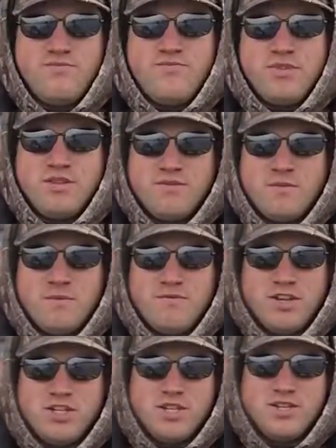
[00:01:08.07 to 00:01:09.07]
if I'm gonna
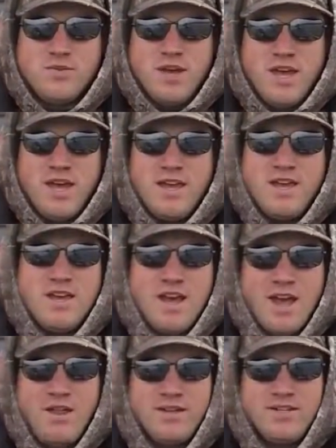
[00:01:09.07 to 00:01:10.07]
fish this way,
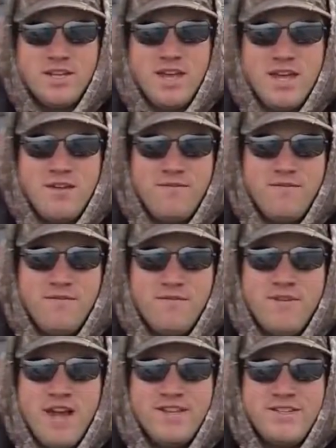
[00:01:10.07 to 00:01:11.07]
I like to kind of
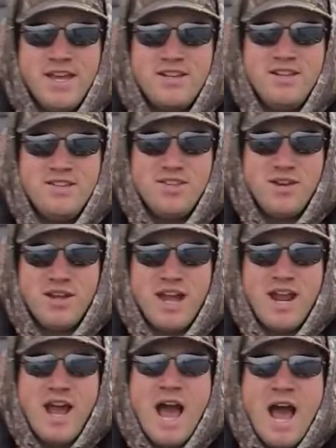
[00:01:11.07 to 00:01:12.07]
techniques that are
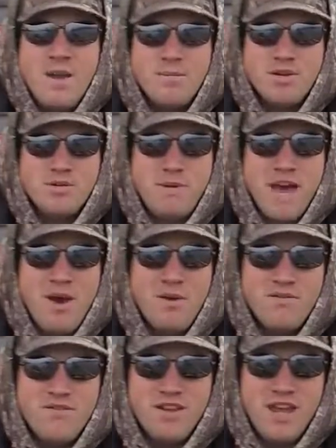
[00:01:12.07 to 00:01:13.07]
kind of hybrid power
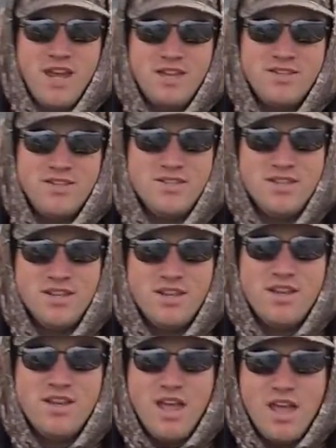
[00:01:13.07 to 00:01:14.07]
finesse.
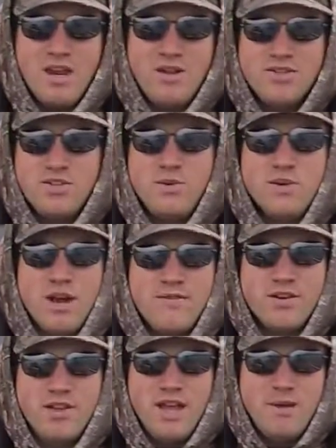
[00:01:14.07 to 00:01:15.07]
And also we'll cover
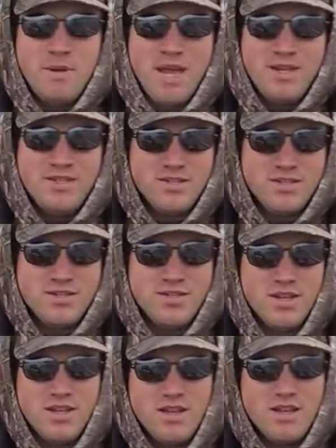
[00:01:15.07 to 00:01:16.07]
a lot of bases.
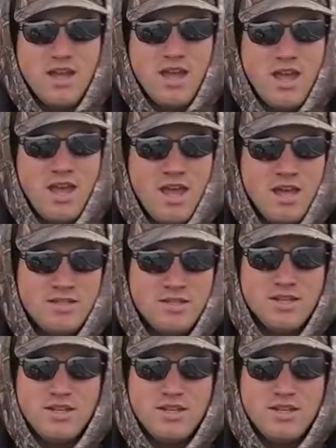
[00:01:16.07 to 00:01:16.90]
And